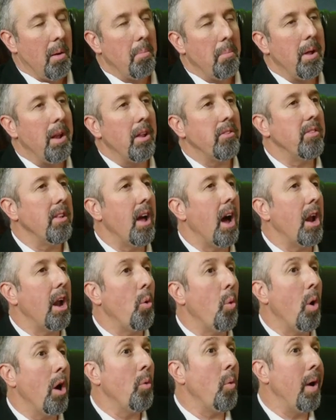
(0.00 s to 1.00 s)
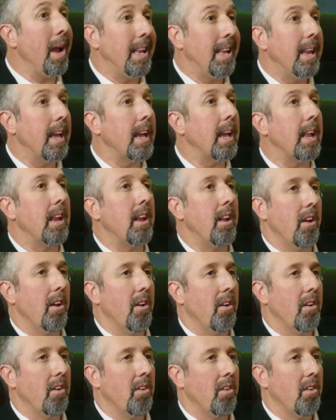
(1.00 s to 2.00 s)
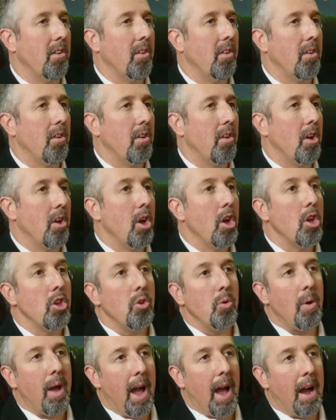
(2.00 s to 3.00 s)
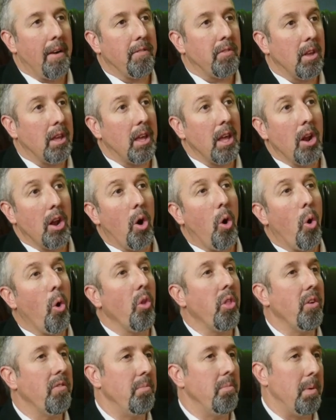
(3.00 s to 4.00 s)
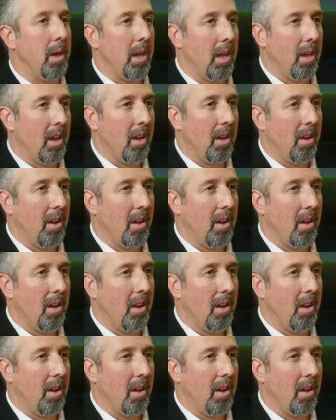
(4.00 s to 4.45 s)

But it's not a one-way ticket here. You have to get a hold of me. You